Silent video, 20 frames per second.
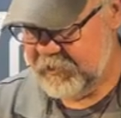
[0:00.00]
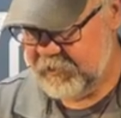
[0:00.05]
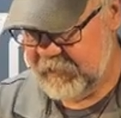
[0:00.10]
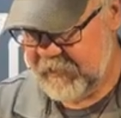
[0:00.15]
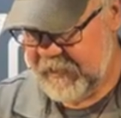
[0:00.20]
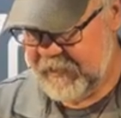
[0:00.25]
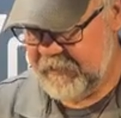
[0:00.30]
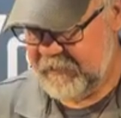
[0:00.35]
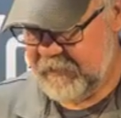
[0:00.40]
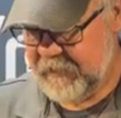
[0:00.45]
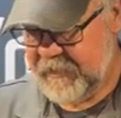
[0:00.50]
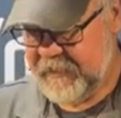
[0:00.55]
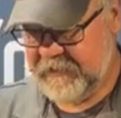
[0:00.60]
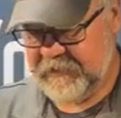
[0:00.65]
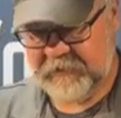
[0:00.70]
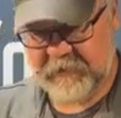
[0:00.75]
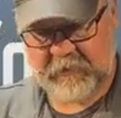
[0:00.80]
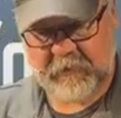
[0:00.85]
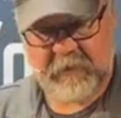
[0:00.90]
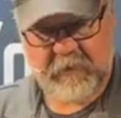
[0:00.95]
with your light and
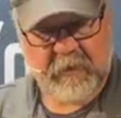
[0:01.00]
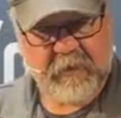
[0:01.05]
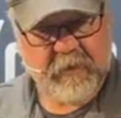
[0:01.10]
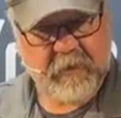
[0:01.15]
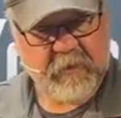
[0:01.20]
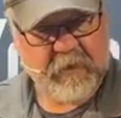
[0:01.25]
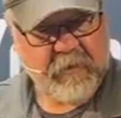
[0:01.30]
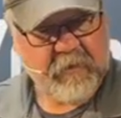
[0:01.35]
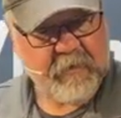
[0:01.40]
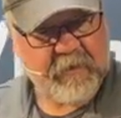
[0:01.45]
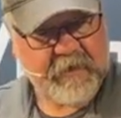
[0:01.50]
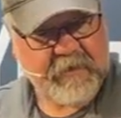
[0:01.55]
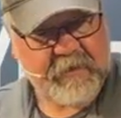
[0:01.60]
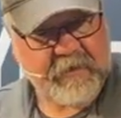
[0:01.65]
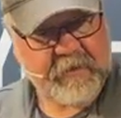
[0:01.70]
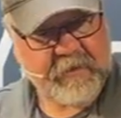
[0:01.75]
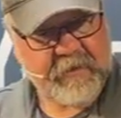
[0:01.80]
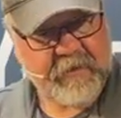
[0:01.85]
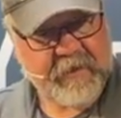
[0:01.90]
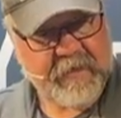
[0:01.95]
laser,
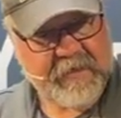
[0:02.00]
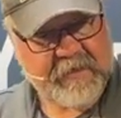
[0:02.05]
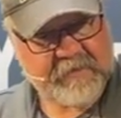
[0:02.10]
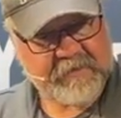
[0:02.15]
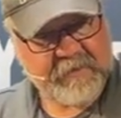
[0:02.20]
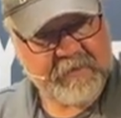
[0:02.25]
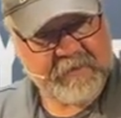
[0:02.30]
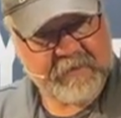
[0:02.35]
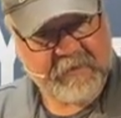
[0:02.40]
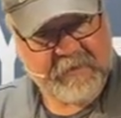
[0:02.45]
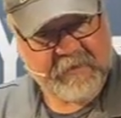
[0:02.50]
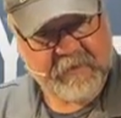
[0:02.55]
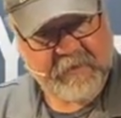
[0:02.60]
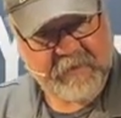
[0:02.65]
right? You got